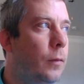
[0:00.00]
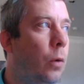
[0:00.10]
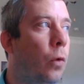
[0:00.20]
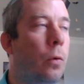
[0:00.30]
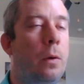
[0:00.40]

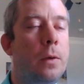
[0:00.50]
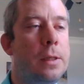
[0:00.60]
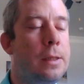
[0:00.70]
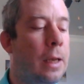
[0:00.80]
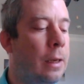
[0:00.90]
What do we want to
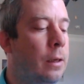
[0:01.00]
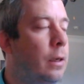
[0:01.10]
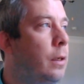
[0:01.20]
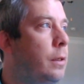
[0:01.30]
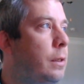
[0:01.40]
say?
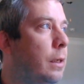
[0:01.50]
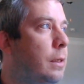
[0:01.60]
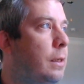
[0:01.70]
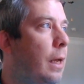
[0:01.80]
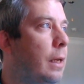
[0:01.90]

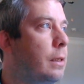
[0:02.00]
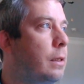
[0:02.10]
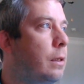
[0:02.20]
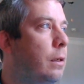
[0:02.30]
Success.